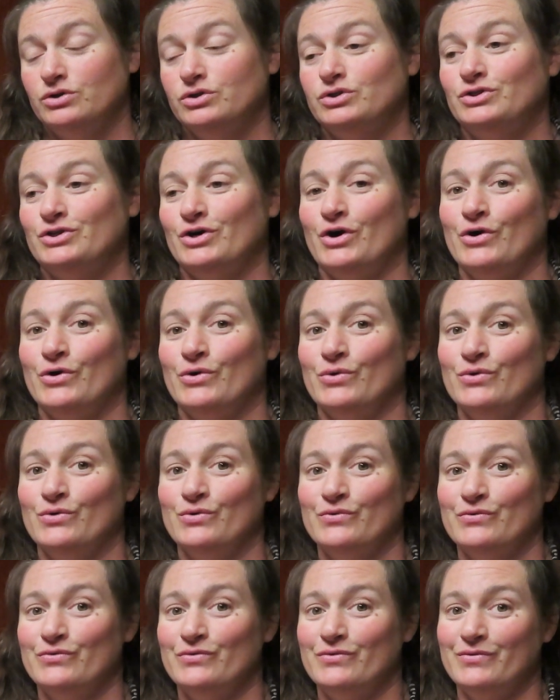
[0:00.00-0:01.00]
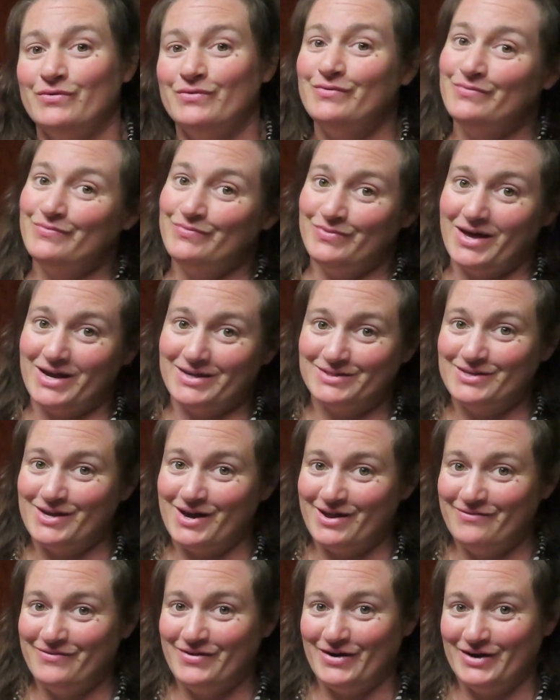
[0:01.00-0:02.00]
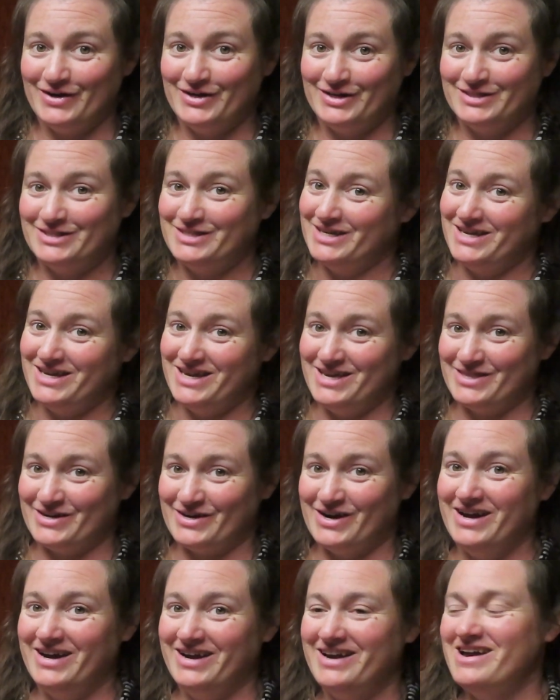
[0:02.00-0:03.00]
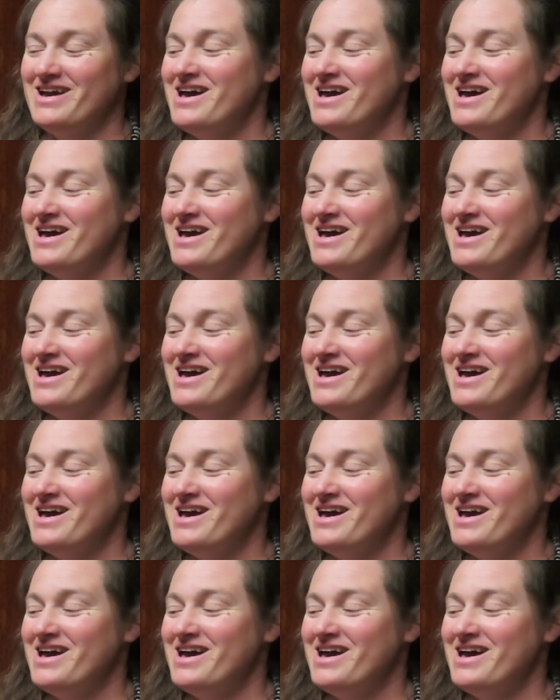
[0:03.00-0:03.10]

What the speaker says: So that's not a very good thing either.